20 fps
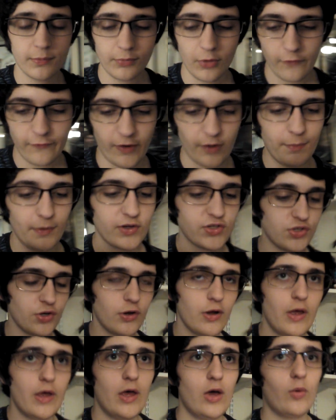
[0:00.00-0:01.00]
profile
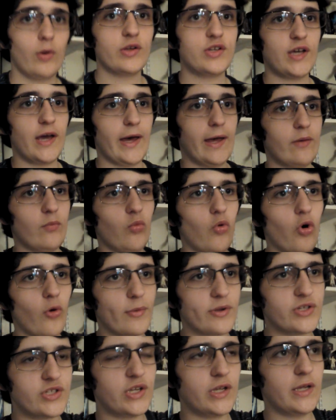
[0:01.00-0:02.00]
picture, which had War
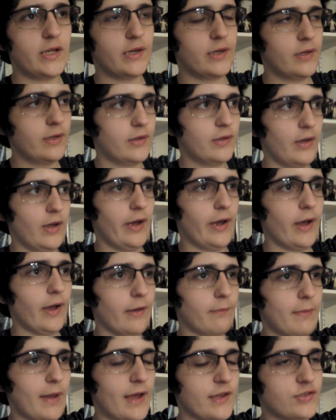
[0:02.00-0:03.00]
Machine,
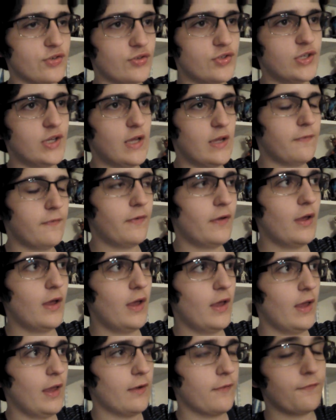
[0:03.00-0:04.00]
Master Chief,
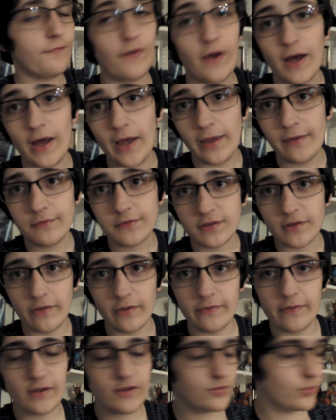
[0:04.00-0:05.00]
and Fives, and
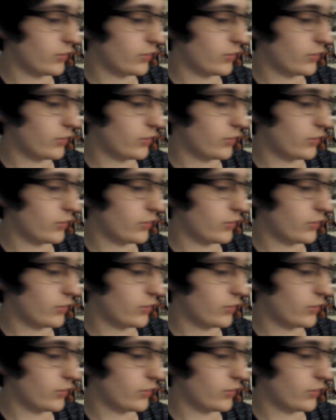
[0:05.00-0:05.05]
then this